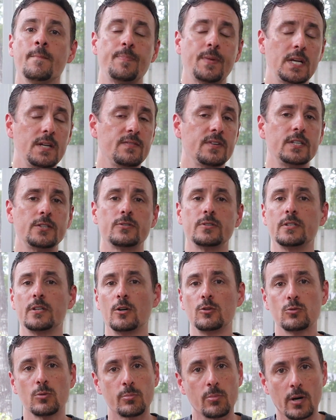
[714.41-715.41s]
Then eventually
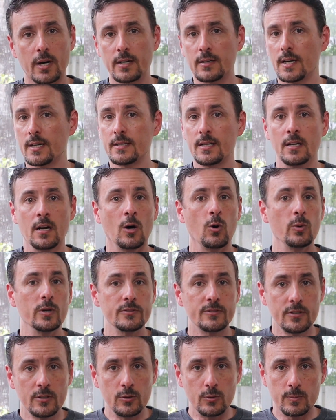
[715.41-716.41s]
those will break like they
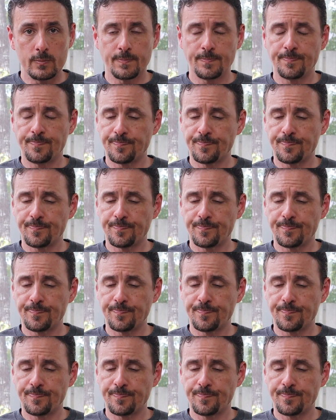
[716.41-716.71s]
always do.